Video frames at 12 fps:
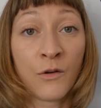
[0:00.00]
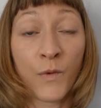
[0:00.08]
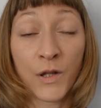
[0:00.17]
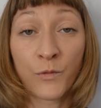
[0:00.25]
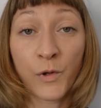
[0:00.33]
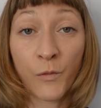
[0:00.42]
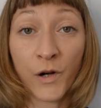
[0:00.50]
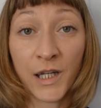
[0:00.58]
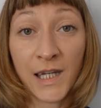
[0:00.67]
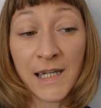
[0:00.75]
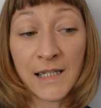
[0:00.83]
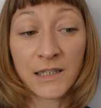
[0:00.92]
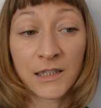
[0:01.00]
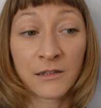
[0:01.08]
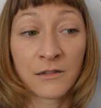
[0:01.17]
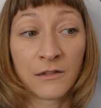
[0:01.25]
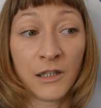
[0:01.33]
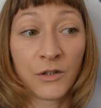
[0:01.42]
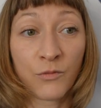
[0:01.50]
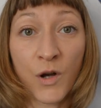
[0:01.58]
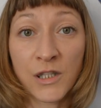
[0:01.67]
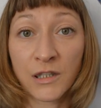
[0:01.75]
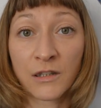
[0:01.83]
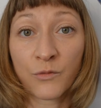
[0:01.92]
When we were kids, it
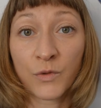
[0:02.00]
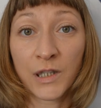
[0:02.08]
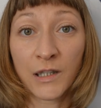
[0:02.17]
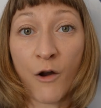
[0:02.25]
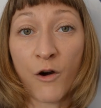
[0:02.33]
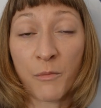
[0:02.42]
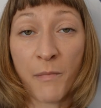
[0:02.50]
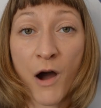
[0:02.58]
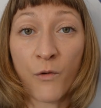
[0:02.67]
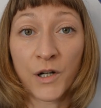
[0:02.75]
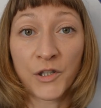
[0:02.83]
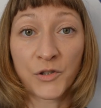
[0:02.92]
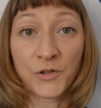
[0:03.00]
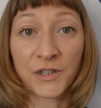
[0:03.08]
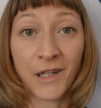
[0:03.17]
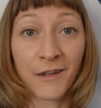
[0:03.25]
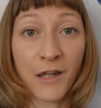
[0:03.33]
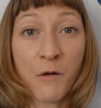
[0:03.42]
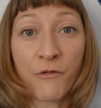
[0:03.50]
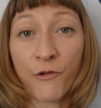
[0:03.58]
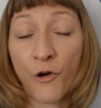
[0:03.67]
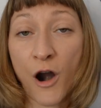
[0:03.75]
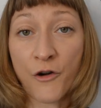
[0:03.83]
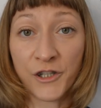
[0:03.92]
wasn't within our power to stand up
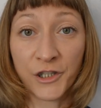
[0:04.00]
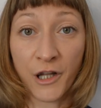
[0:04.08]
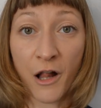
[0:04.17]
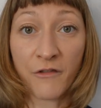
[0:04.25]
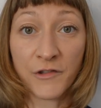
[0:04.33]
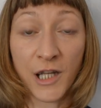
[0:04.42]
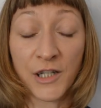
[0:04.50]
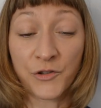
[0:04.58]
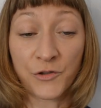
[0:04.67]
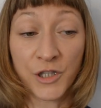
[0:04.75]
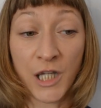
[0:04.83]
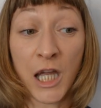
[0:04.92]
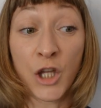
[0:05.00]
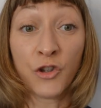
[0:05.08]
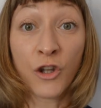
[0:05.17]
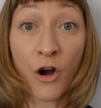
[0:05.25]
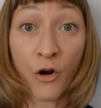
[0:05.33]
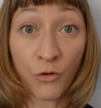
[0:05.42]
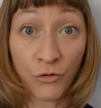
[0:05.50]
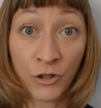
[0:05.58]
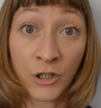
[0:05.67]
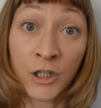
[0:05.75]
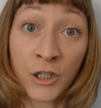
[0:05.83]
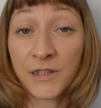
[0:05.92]
for ourselves and to say no.
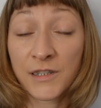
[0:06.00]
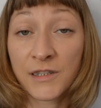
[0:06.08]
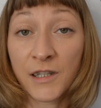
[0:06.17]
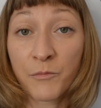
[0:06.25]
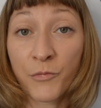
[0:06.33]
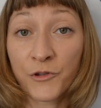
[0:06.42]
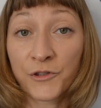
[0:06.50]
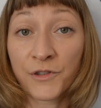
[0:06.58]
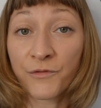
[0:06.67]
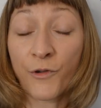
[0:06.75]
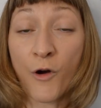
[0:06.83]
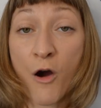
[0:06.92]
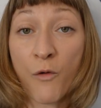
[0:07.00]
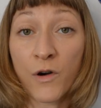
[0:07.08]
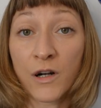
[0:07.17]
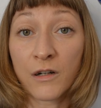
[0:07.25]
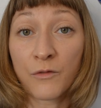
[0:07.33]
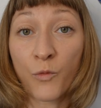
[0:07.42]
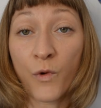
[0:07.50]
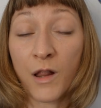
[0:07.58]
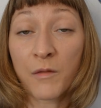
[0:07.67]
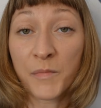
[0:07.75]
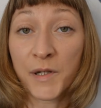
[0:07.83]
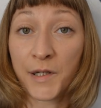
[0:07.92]
It is important for our
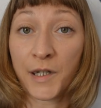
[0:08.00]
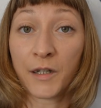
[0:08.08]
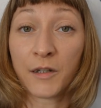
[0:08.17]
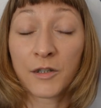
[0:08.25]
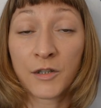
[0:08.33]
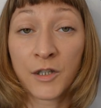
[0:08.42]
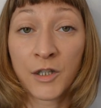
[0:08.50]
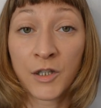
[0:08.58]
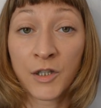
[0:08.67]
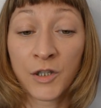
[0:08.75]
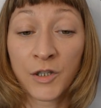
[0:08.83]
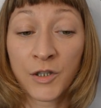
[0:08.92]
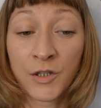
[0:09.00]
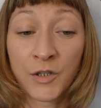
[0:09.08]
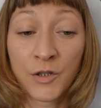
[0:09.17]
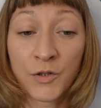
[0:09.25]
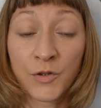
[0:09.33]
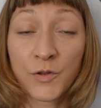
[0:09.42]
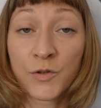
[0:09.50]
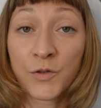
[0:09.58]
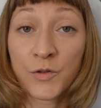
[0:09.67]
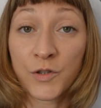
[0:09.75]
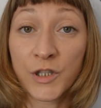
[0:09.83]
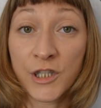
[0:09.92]
well-being to
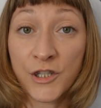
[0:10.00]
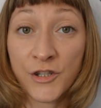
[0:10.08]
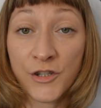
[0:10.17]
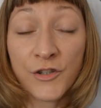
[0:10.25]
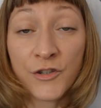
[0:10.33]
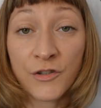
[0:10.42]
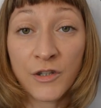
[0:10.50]
do this.